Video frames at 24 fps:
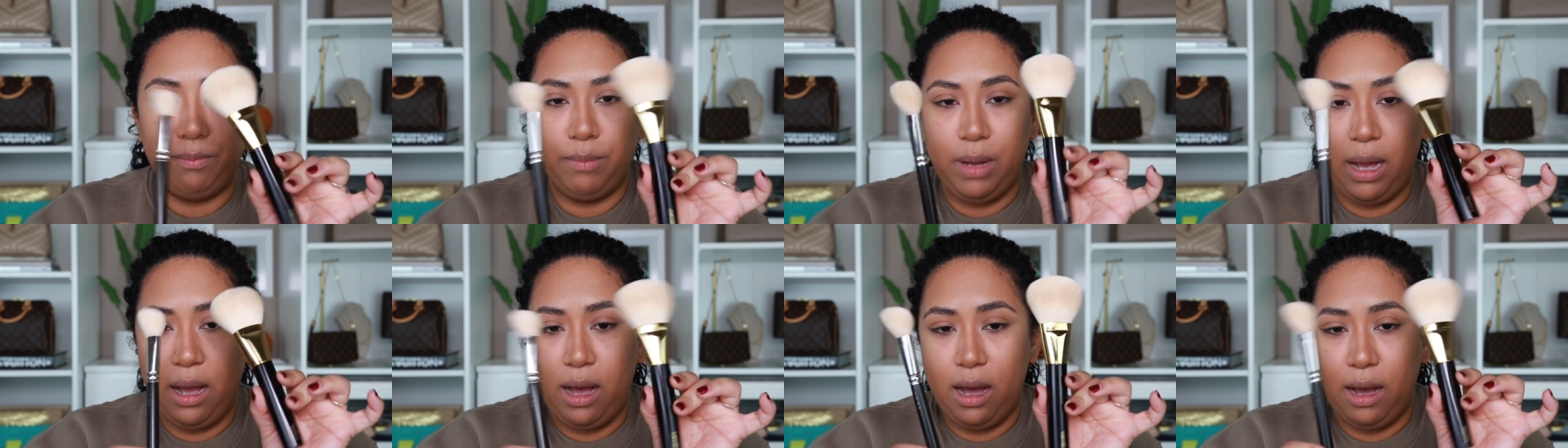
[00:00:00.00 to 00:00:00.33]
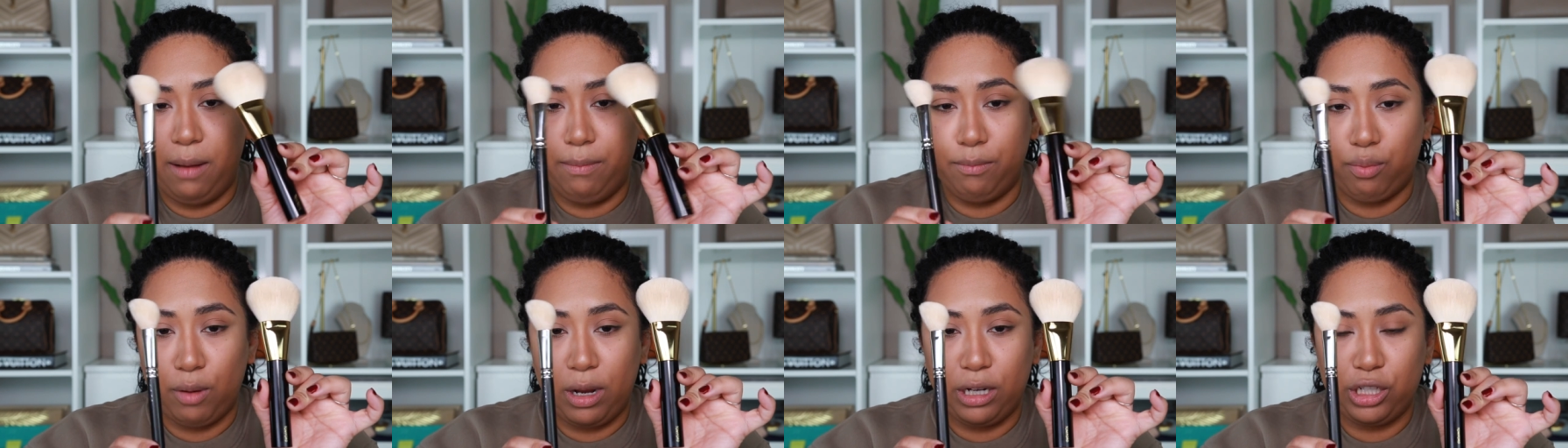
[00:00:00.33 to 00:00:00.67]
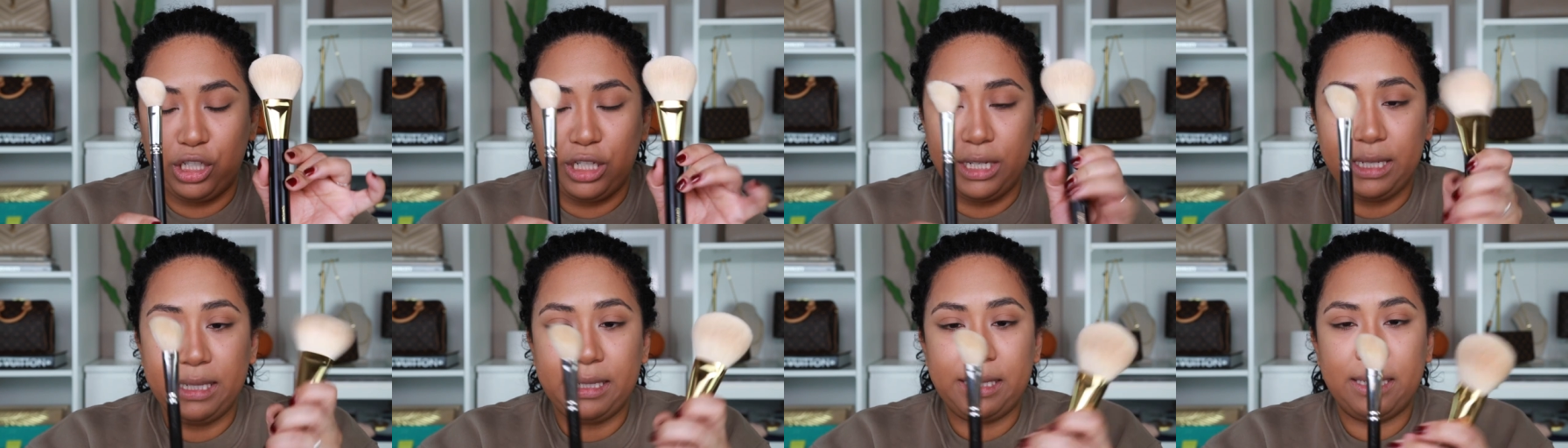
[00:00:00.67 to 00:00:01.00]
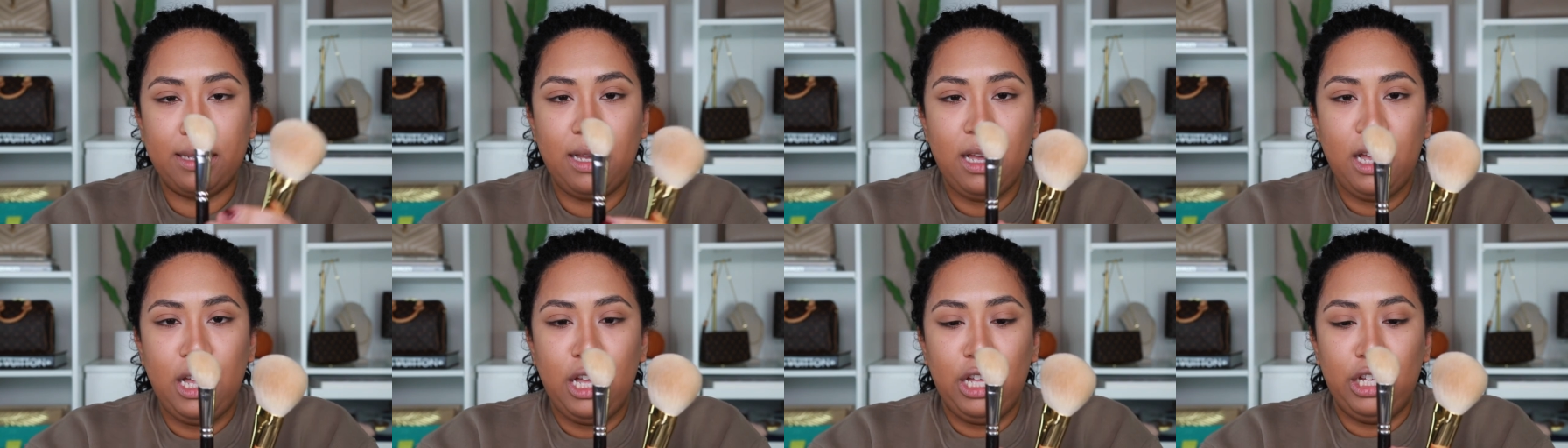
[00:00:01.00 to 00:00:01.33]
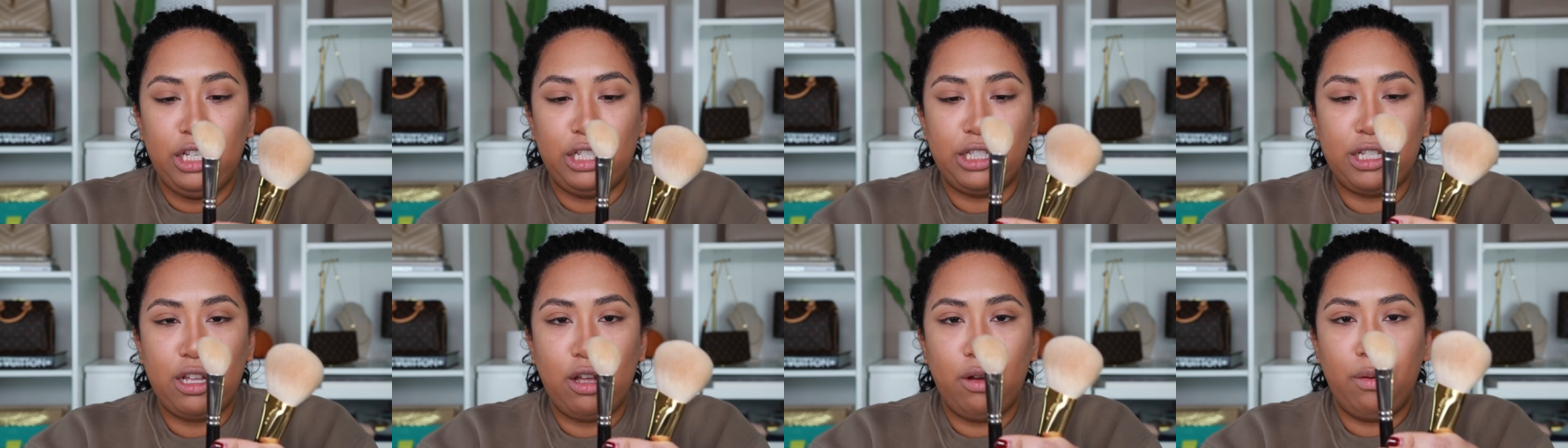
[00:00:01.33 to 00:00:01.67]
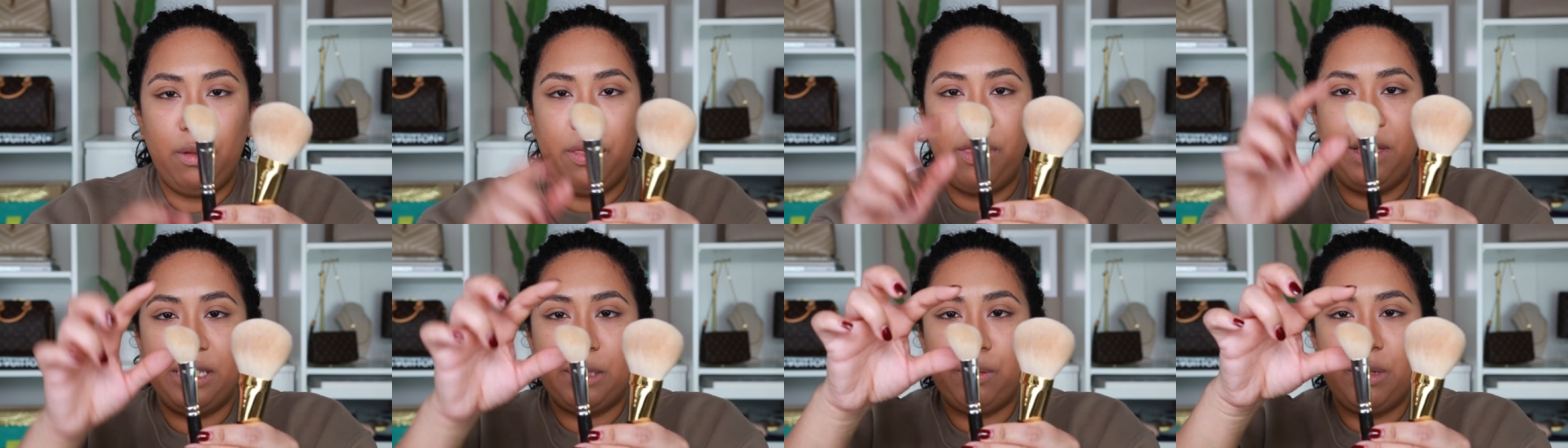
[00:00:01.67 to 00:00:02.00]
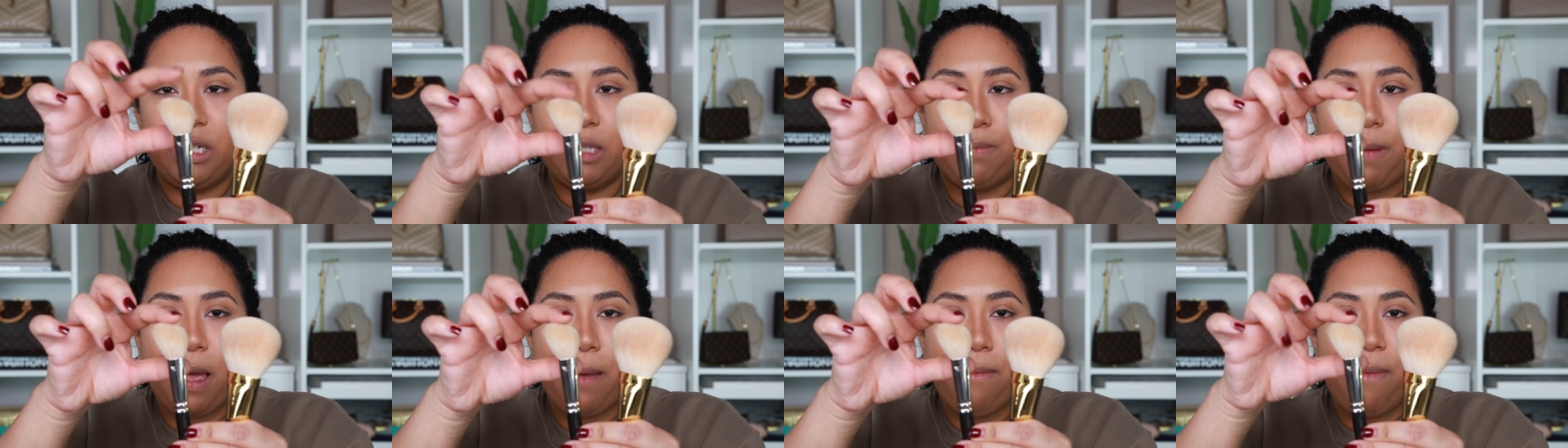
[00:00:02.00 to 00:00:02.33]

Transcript: um, brushes. So this one's by